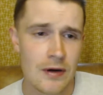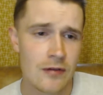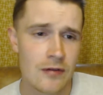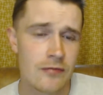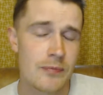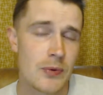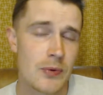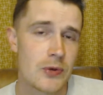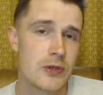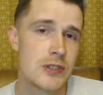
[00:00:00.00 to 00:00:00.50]

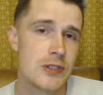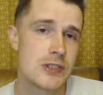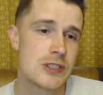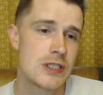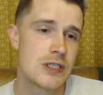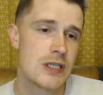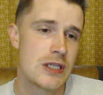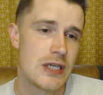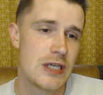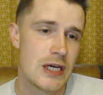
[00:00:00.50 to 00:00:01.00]
of boys
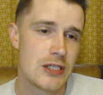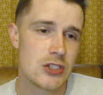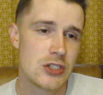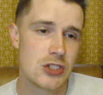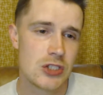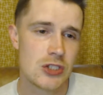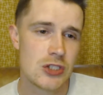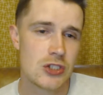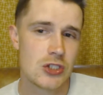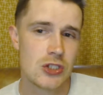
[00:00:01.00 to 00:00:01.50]
in the
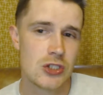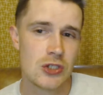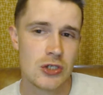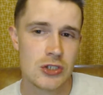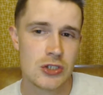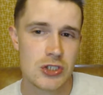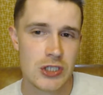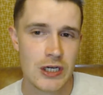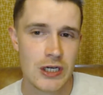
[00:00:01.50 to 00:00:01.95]
ancient church,